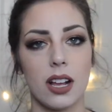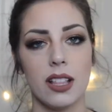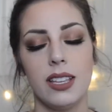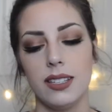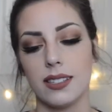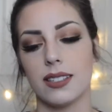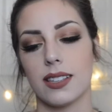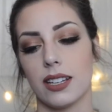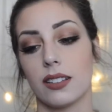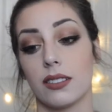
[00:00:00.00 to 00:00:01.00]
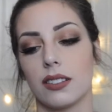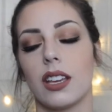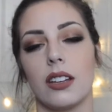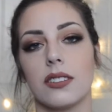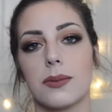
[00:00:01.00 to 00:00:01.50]
on this is like
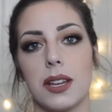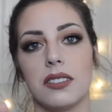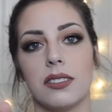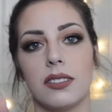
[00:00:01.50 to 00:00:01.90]
okay just wait